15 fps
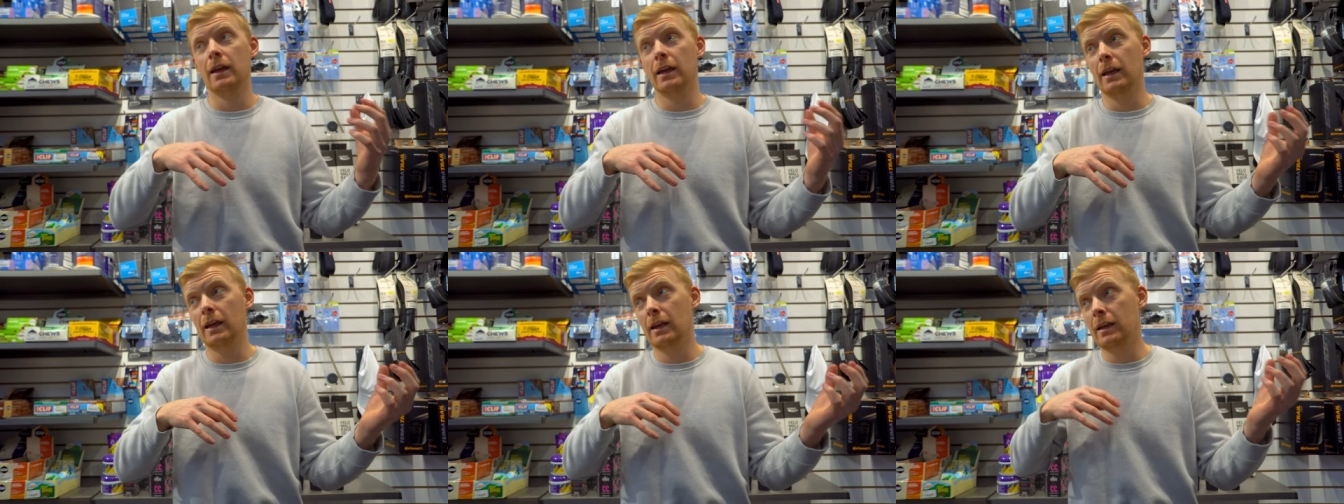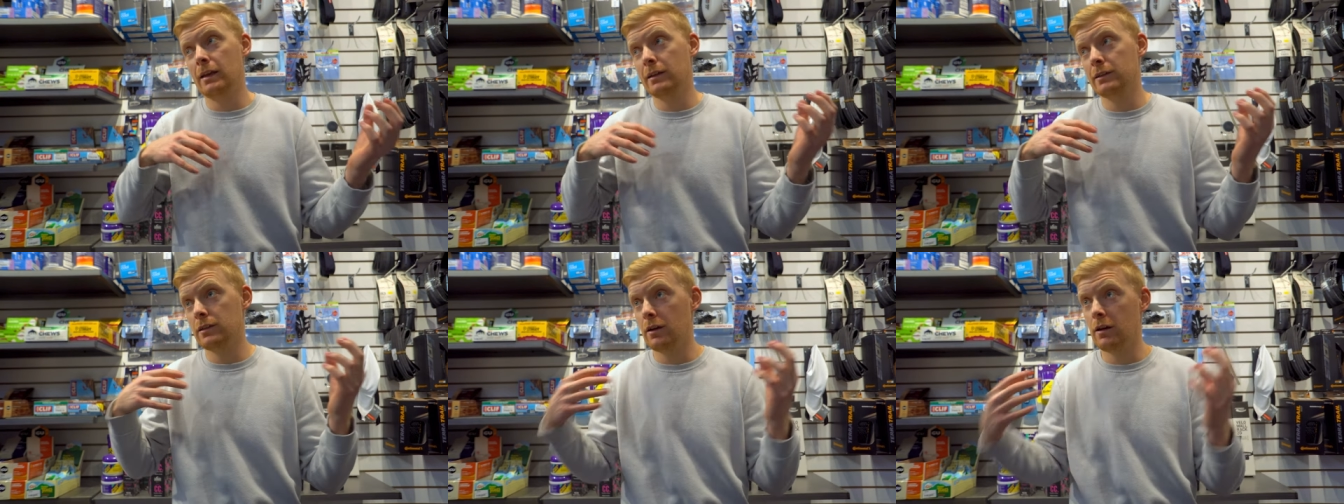It
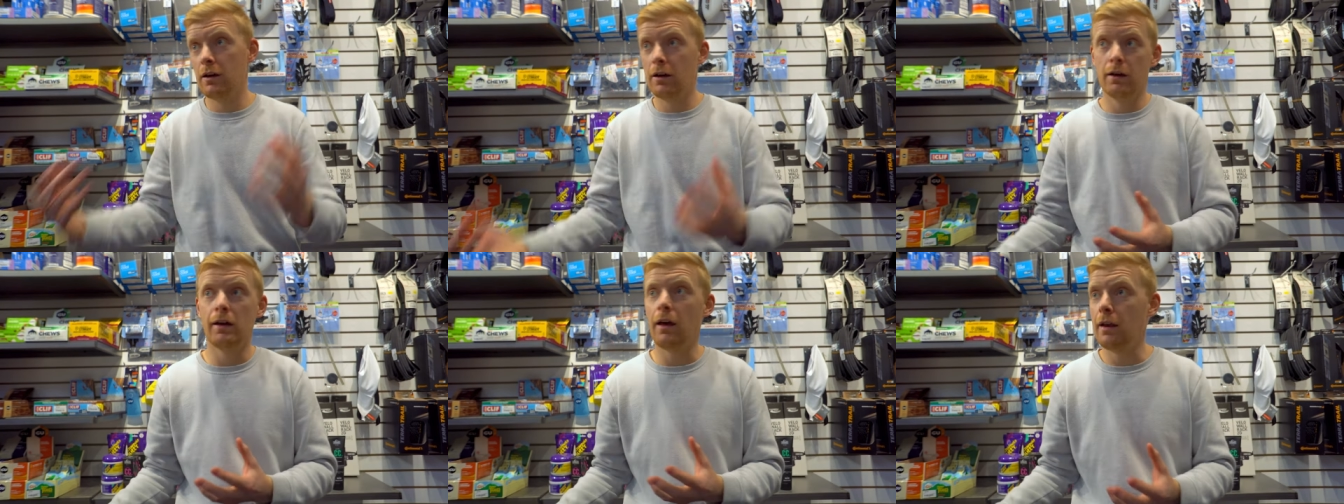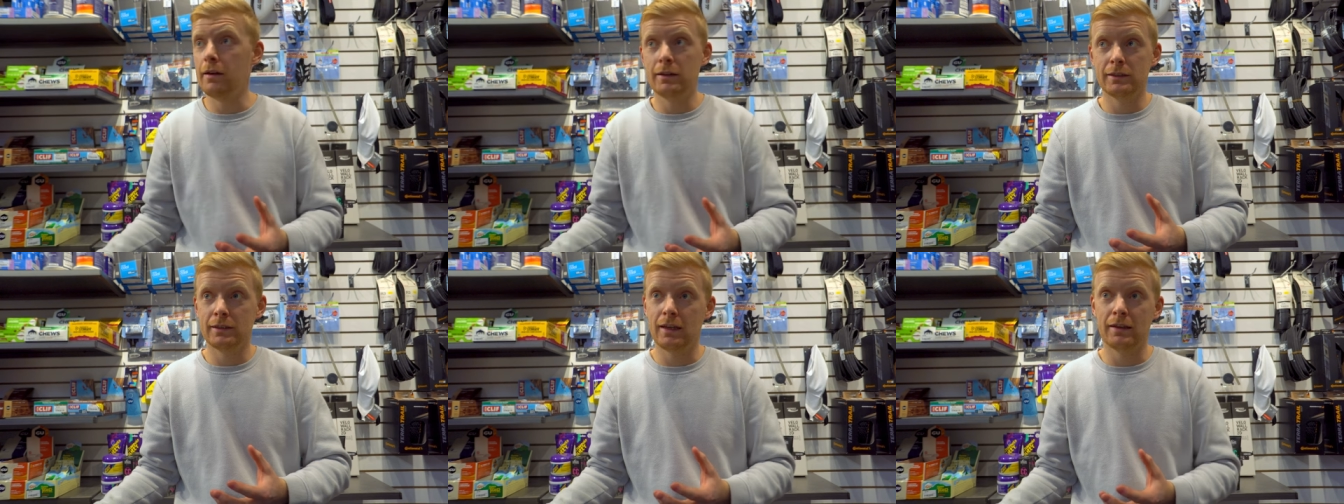is a, uh, a
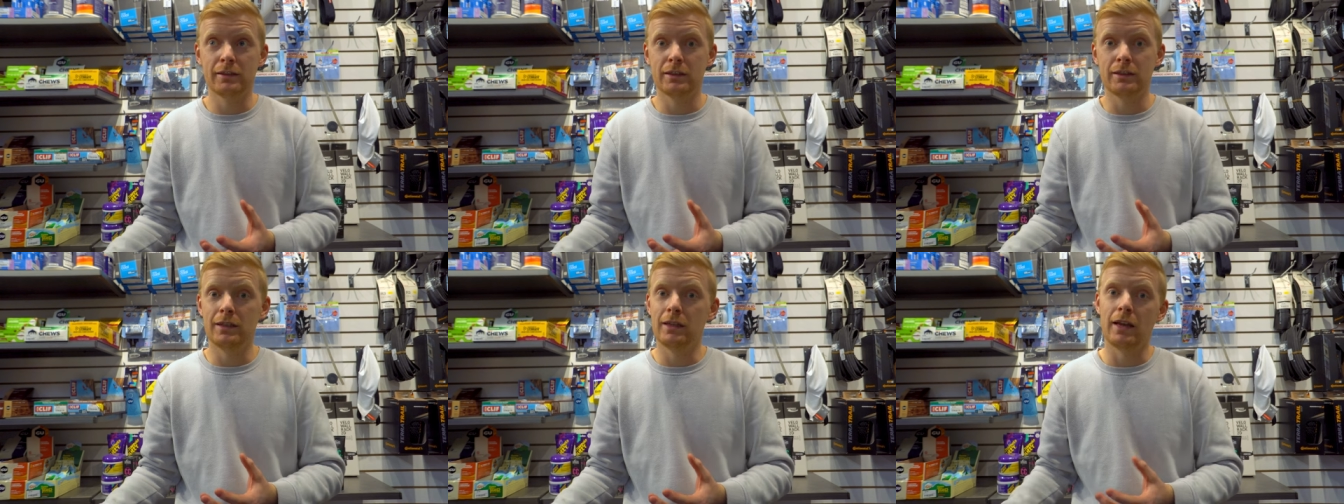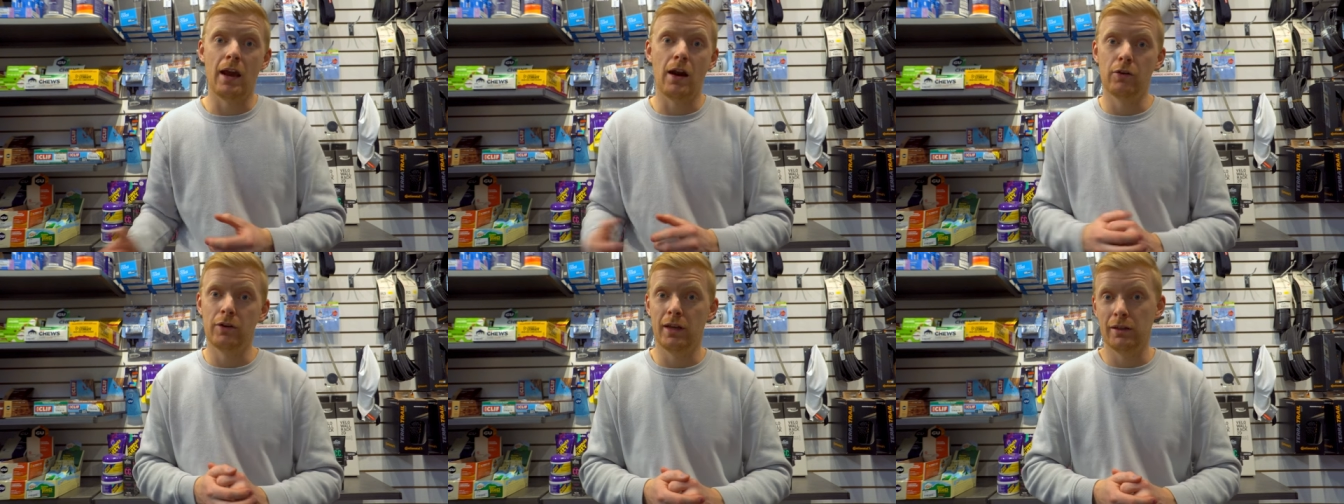necessity
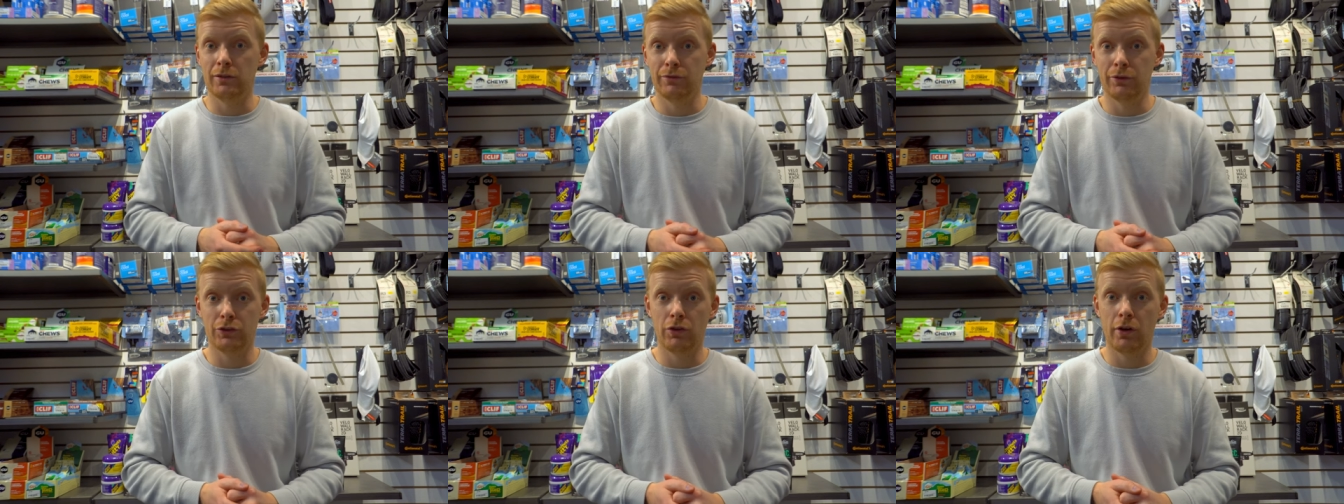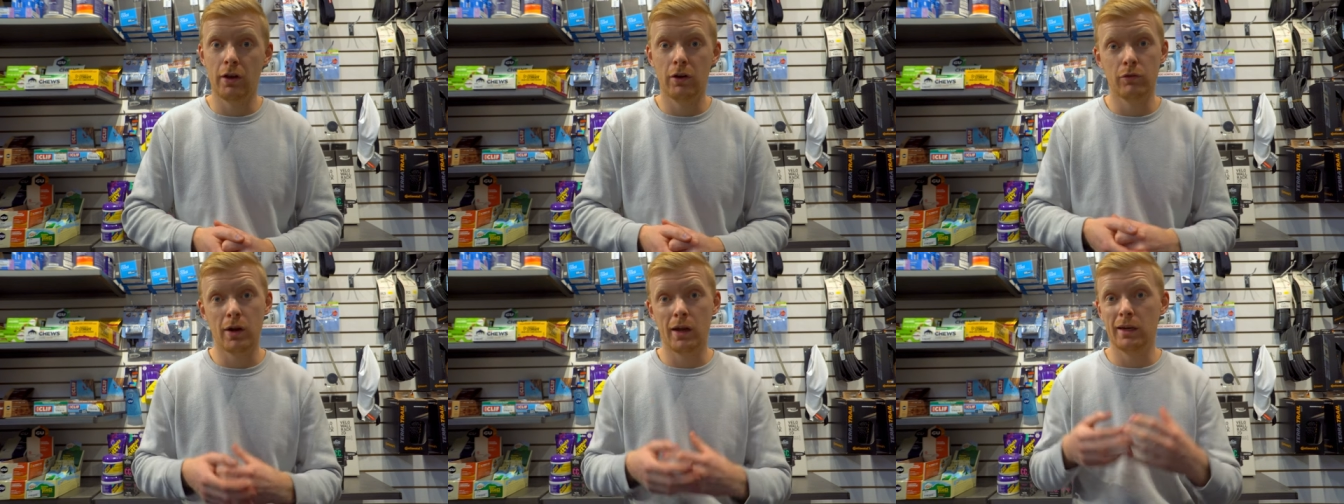nowadays for
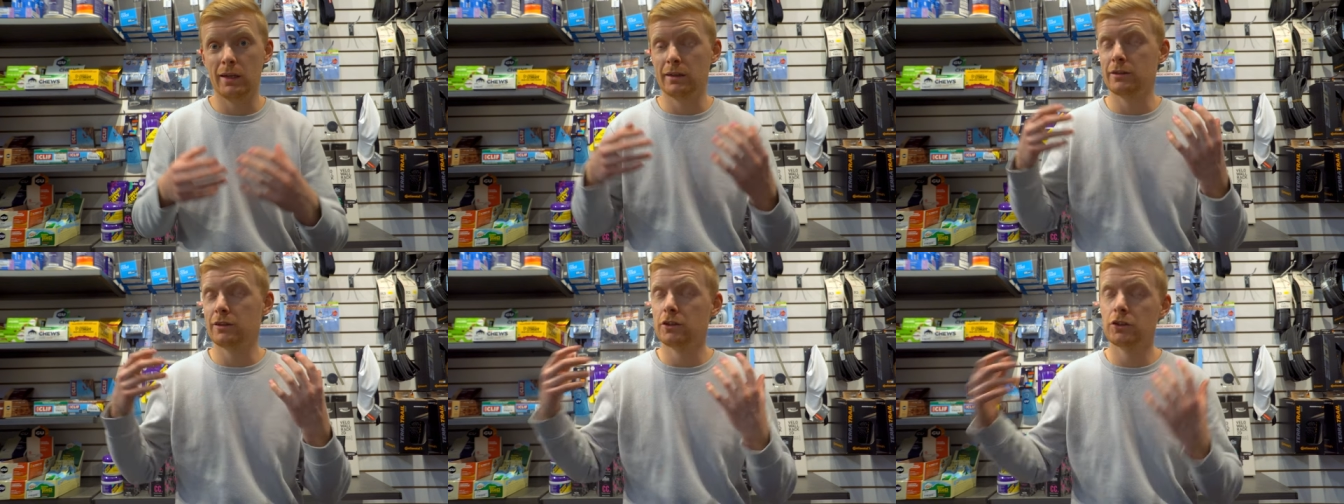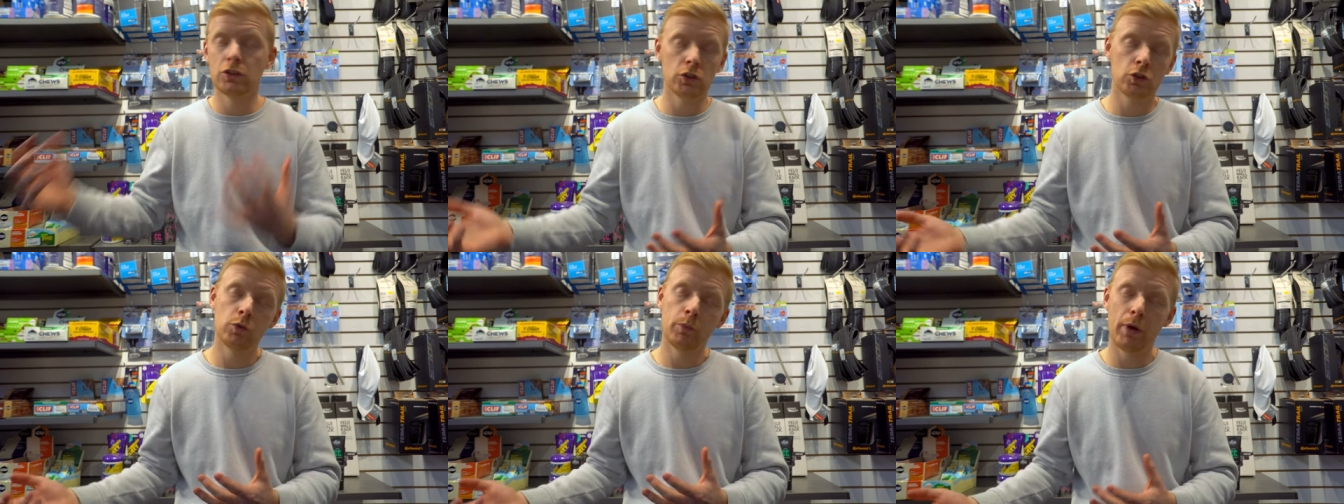trail riding. It's
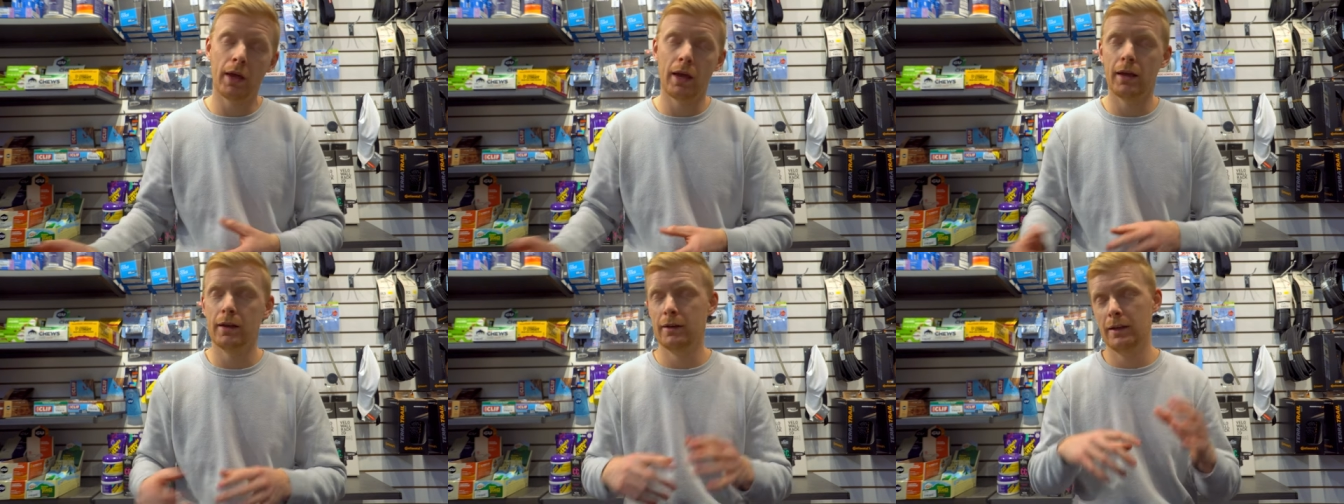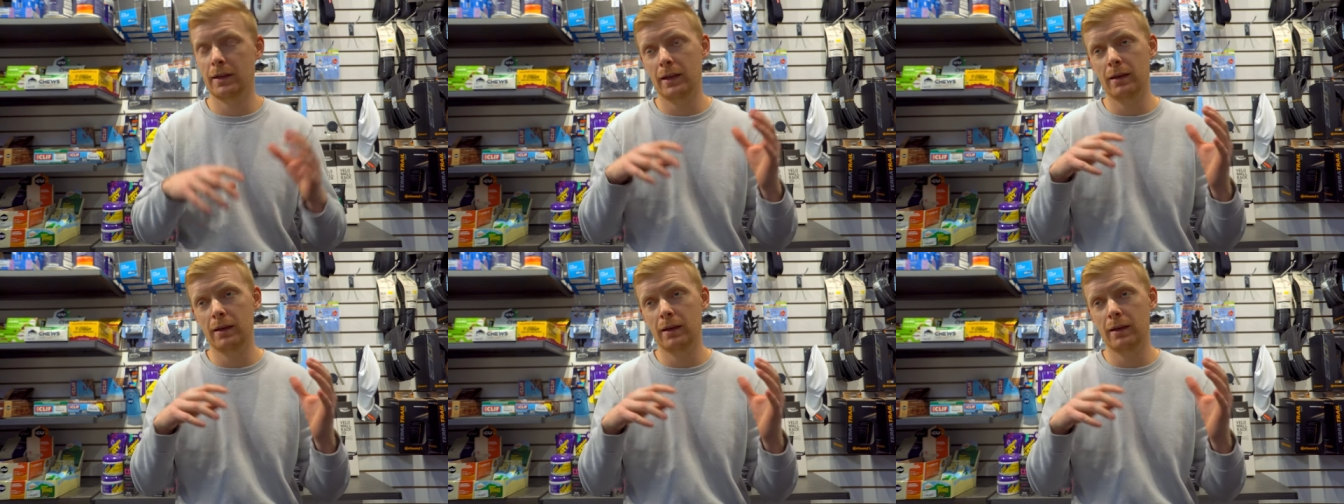super handy.